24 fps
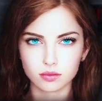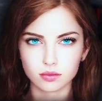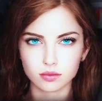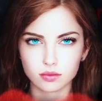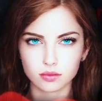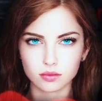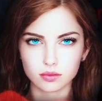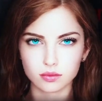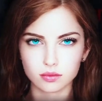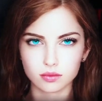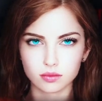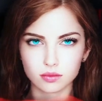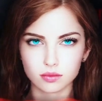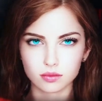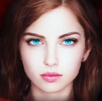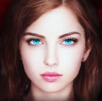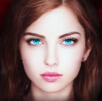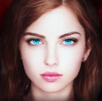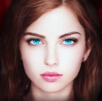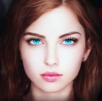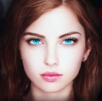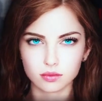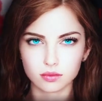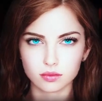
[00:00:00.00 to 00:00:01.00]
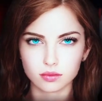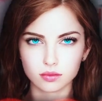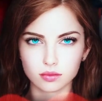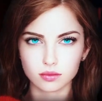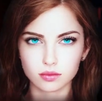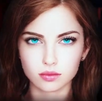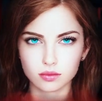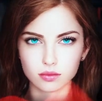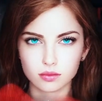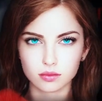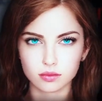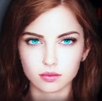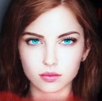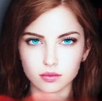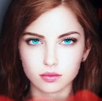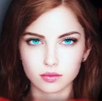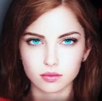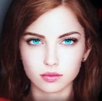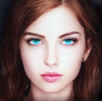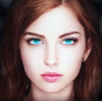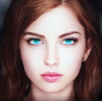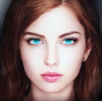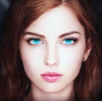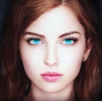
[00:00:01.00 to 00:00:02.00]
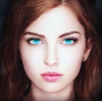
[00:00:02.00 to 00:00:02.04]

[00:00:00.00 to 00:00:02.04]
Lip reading: Thank you. I've been Tia,